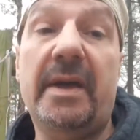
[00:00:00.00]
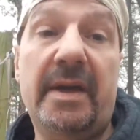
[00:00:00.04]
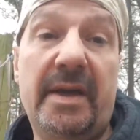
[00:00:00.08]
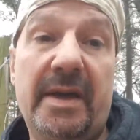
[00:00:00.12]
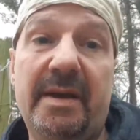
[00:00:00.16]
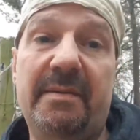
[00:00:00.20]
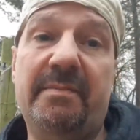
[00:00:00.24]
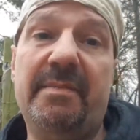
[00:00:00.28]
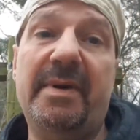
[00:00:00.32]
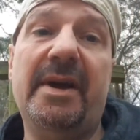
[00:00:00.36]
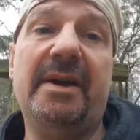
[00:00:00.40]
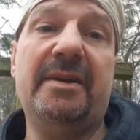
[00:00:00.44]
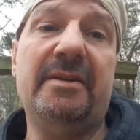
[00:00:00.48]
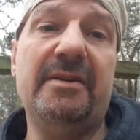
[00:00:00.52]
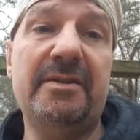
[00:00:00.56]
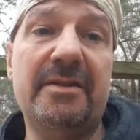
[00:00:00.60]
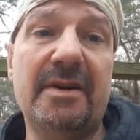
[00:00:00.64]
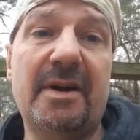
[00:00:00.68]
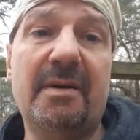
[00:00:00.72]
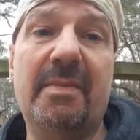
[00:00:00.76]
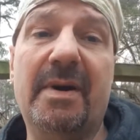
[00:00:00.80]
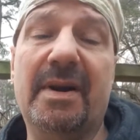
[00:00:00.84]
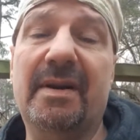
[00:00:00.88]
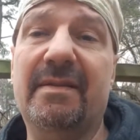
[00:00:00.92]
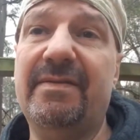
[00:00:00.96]
and man, you talk
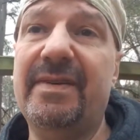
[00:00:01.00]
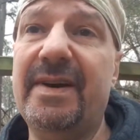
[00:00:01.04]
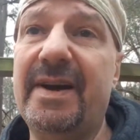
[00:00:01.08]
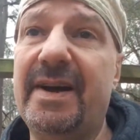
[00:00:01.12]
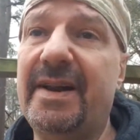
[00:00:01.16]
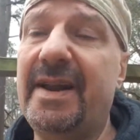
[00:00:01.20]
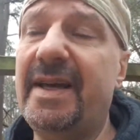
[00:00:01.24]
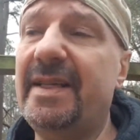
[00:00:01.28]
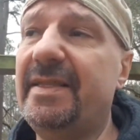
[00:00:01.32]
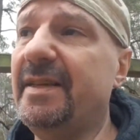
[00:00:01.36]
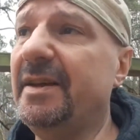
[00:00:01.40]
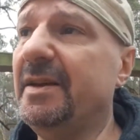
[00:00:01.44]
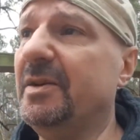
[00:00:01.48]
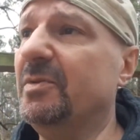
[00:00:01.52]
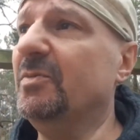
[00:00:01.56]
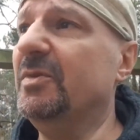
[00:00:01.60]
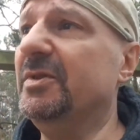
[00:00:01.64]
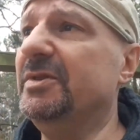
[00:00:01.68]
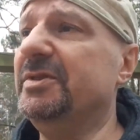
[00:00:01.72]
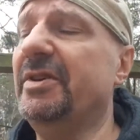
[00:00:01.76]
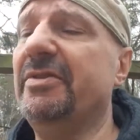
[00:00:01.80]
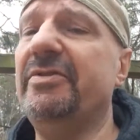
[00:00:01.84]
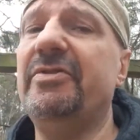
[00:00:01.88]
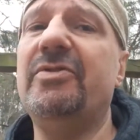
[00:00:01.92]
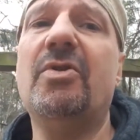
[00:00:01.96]
about a vine, that thing
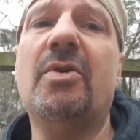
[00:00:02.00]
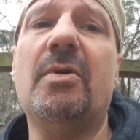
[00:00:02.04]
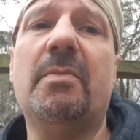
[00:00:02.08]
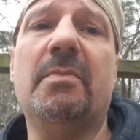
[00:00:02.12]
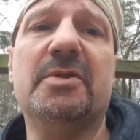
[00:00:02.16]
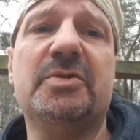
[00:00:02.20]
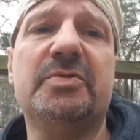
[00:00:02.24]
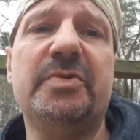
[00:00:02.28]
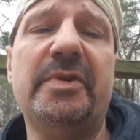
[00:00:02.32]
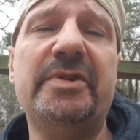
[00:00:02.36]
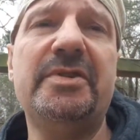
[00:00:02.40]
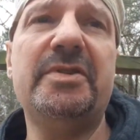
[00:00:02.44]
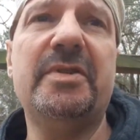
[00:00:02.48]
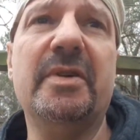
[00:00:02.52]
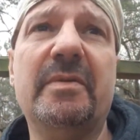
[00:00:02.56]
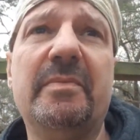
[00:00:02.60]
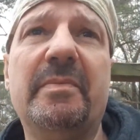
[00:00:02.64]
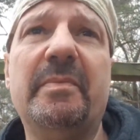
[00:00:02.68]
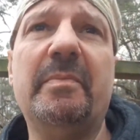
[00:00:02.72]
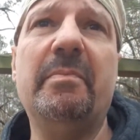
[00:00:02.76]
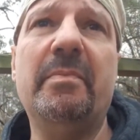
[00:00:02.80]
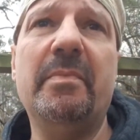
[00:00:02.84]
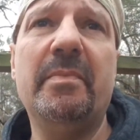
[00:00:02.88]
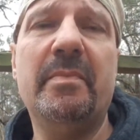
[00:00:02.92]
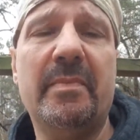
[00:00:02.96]
was enormous. We used to
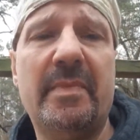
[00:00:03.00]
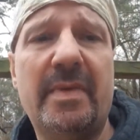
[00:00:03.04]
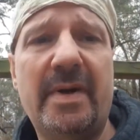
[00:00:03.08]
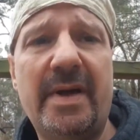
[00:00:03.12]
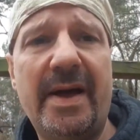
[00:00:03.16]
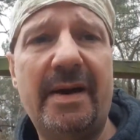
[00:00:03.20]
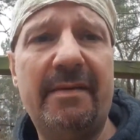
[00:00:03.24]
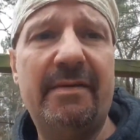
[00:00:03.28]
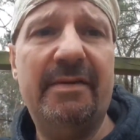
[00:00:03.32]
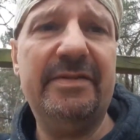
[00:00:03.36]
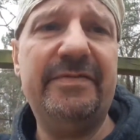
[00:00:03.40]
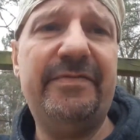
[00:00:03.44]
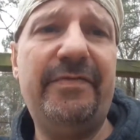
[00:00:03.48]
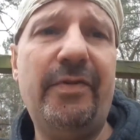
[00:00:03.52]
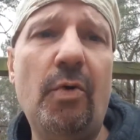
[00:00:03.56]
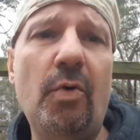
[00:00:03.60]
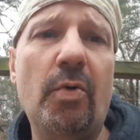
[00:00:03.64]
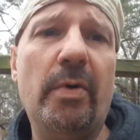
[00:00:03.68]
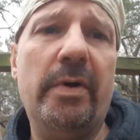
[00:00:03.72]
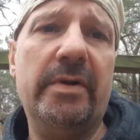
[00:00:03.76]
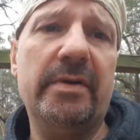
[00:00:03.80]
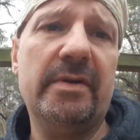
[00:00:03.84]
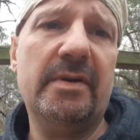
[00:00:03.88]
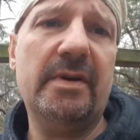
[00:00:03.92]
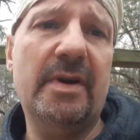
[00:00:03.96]
have a
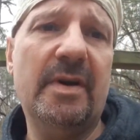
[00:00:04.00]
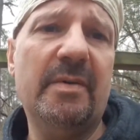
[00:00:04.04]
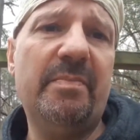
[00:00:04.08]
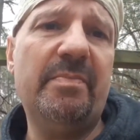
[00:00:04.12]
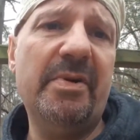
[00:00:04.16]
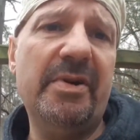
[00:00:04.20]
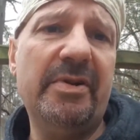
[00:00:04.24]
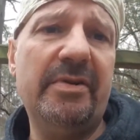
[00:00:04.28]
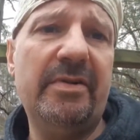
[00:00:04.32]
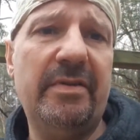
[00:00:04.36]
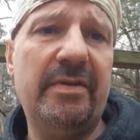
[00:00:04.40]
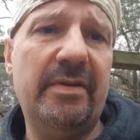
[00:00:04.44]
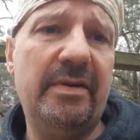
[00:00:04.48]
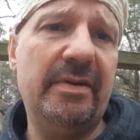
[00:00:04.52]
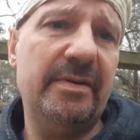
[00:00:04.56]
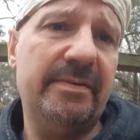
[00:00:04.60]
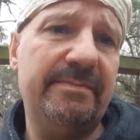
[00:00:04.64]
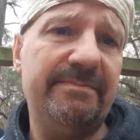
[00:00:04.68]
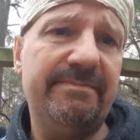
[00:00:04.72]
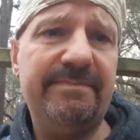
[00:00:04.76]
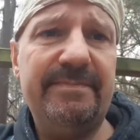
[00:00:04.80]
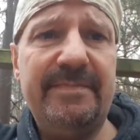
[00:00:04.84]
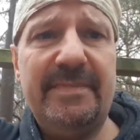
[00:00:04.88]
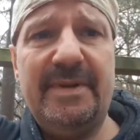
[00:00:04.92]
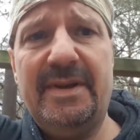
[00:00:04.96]
fort up under the
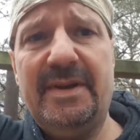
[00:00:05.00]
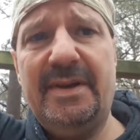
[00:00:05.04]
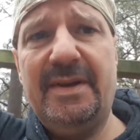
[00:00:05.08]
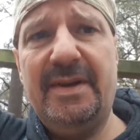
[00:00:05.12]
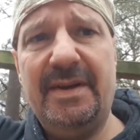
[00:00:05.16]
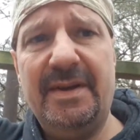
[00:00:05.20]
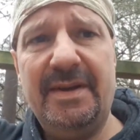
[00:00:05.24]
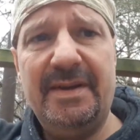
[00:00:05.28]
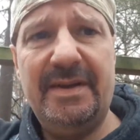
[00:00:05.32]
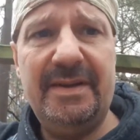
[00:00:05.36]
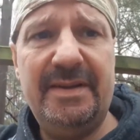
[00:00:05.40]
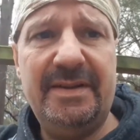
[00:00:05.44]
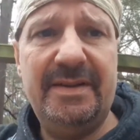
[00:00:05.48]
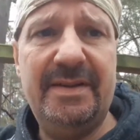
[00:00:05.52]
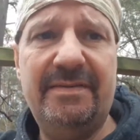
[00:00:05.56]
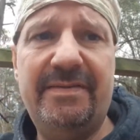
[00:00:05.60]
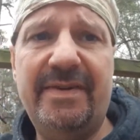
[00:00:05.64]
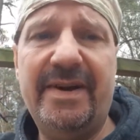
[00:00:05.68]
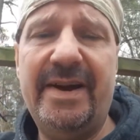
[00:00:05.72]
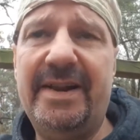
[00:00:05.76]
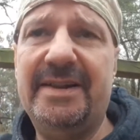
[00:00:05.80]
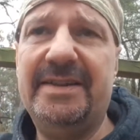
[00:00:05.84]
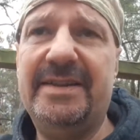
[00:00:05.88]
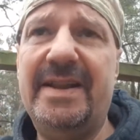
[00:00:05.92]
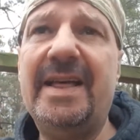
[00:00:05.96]
the
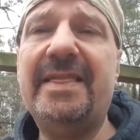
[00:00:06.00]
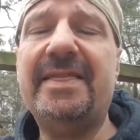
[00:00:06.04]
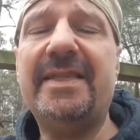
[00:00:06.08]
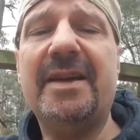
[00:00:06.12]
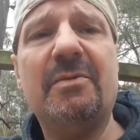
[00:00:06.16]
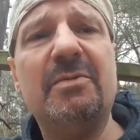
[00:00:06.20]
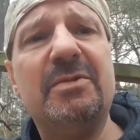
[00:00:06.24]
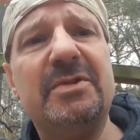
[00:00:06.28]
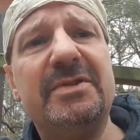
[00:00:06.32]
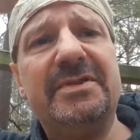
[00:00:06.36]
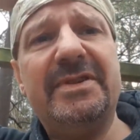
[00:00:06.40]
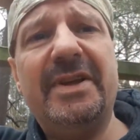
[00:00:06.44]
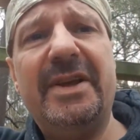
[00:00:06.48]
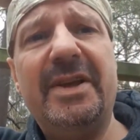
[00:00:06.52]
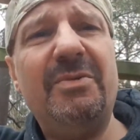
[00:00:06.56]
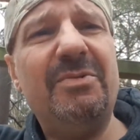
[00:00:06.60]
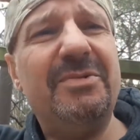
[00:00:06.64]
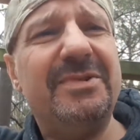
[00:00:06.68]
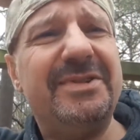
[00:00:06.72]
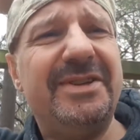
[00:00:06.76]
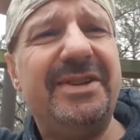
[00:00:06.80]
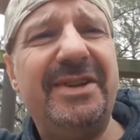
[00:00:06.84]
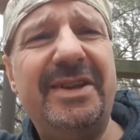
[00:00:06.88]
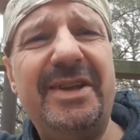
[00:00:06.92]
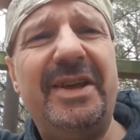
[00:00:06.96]
vine. That thing was it
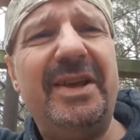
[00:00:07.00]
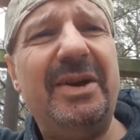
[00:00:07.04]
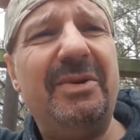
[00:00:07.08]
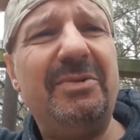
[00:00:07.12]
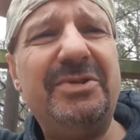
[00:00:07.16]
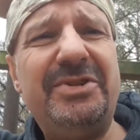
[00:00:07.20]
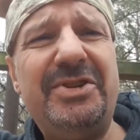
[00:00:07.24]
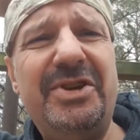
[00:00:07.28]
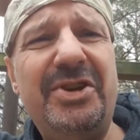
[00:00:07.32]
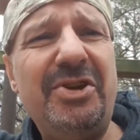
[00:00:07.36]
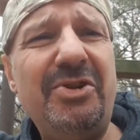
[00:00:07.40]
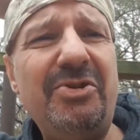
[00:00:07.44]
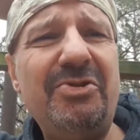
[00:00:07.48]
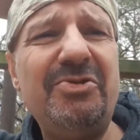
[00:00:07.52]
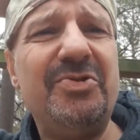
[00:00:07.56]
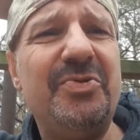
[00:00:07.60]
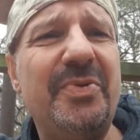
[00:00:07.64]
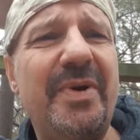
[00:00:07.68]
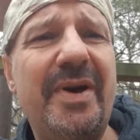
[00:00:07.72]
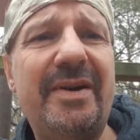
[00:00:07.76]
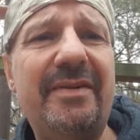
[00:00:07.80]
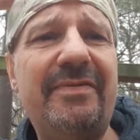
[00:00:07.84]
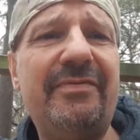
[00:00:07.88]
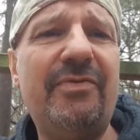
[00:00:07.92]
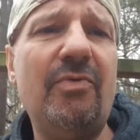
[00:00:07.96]
was it was huge. We
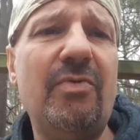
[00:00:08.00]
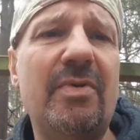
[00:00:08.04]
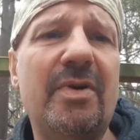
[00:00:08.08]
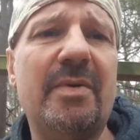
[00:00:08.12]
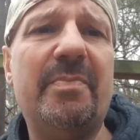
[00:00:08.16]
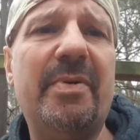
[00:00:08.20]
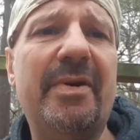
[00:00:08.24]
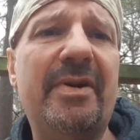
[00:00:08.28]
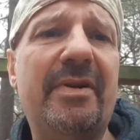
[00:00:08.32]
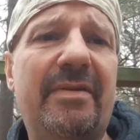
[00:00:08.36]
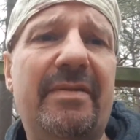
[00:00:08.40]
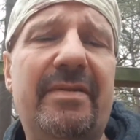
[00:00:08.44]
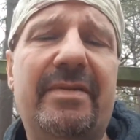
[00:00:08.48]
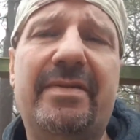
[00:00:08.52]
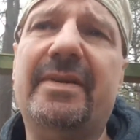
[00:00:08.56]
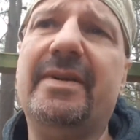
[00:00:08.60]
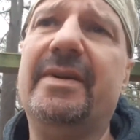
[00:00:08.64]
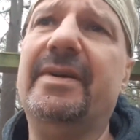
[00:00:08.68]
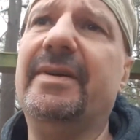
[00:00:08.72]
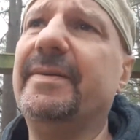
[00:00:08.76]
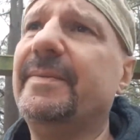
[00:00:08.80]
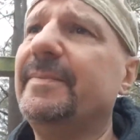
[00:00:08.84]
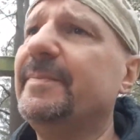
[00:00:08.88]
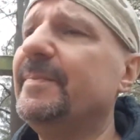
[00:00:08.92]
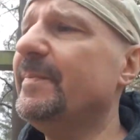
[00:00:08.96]
had a fort up under the
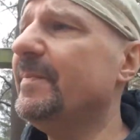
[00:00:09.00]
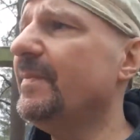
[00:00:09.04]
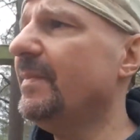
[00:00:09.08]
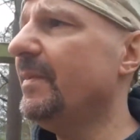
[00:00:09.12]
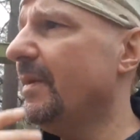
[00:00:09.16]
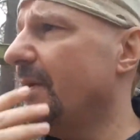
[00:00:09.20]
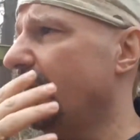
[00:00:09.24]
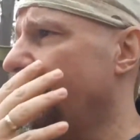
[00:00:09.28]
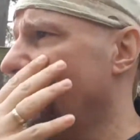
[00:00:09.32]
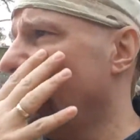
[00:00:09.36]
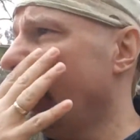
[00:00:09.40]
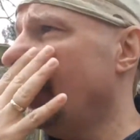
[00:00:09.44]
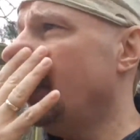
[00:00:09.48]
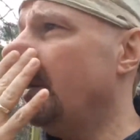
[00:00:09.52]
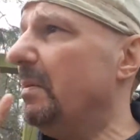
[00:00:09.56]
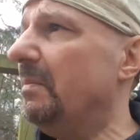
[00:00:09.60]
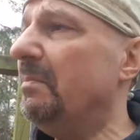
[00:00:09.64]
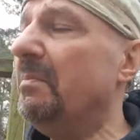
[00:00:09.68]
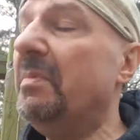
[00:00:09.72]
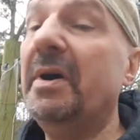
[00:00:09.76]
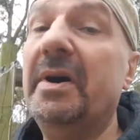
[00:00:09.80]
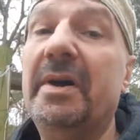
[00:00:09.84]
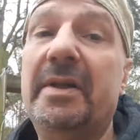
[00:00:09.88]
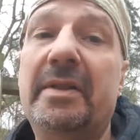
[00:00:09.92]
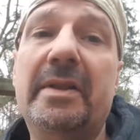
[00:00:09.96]
thing.
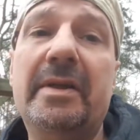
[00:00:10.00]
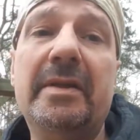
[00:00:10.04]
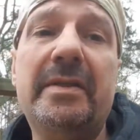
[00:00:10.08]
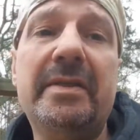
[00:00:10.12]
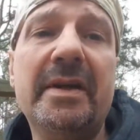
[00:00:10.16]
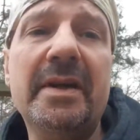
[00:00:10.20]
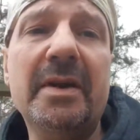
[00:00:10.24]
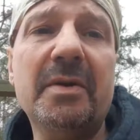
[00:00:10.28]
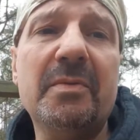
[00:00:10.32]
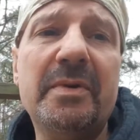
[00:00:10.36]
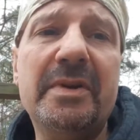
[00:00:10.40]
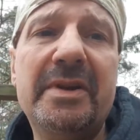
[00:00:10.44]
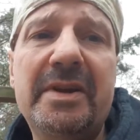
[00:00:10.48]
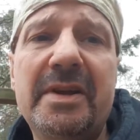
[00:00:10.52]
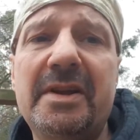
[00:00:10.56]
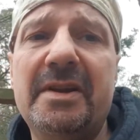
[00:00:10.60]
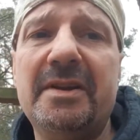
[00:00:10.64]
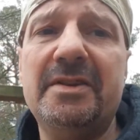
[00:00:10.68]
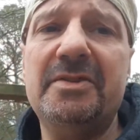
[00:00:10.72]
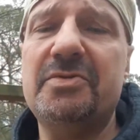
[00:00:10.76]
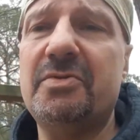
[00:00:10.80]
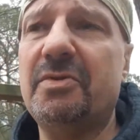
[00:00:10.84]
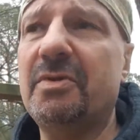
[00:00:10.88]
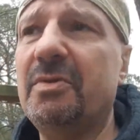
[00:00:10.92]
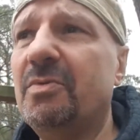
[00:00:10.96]
But the thing we did
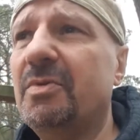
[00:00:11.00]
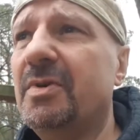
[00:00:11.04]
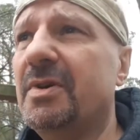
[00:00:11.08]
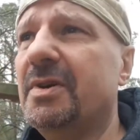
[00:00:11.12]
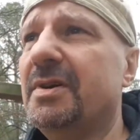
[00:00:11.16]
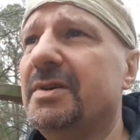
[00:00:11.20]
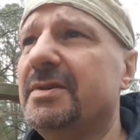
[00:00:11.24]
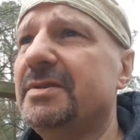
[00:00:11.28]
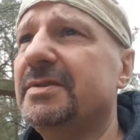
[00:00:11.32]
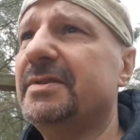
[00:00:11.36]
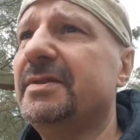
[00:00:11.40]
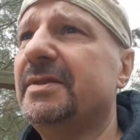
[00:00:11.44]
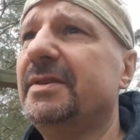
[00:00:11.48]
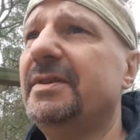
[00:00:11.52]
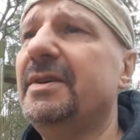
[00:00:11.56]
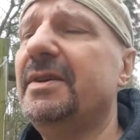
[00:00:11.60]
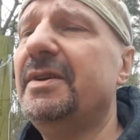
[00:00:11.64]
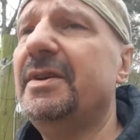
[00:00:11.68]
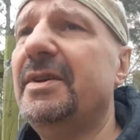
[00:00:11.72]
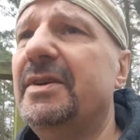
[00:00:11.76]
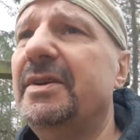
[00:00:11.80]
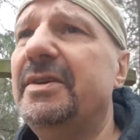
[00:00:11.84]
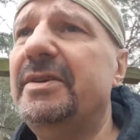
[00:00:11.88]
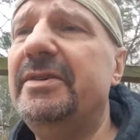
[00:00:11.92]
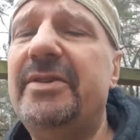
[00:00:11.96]
enjoy was
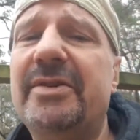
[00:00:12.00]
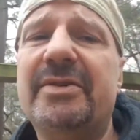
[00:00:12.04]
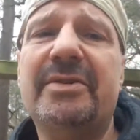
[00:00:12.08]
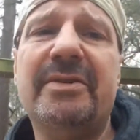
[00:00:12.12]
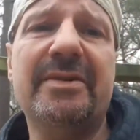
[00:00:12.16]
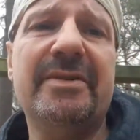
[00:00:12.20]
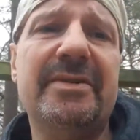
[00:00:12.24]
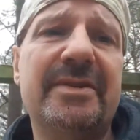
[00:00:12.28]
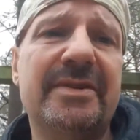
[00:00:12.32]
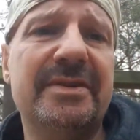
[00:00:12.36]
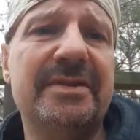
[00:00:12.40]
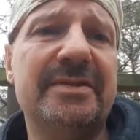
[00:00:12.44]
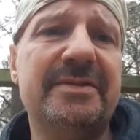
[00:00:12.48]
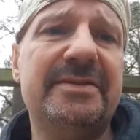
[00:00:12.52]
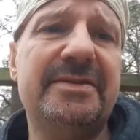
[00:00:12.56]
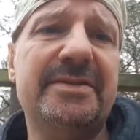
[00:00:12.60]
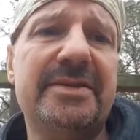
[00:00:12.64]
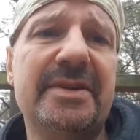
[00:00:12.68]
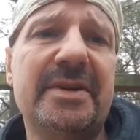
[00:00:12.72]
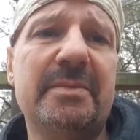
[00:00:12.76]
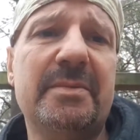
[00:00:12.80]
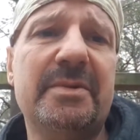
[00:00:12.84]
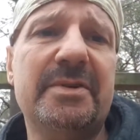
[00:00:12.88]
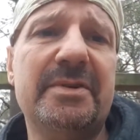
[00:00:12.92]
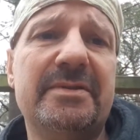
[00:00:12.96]
during the
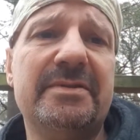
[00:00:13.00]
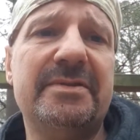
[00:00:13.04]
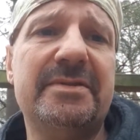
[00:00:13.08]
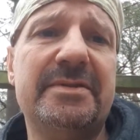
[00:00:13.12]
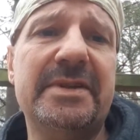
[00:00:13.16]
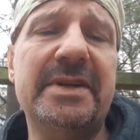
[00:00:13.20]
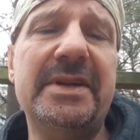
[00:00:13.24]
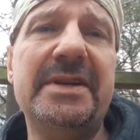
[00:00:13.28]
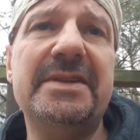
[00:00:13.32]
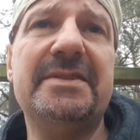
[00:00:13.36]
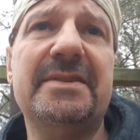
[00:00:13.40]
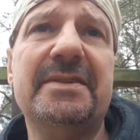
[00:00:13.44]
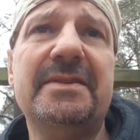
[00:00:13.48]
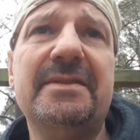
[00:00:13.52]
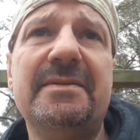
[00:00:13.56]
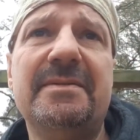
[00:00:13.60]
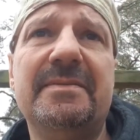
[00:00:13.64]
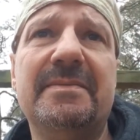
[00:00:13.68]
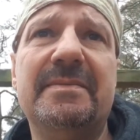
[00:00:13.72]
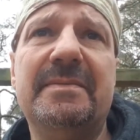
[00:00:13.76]
summer season,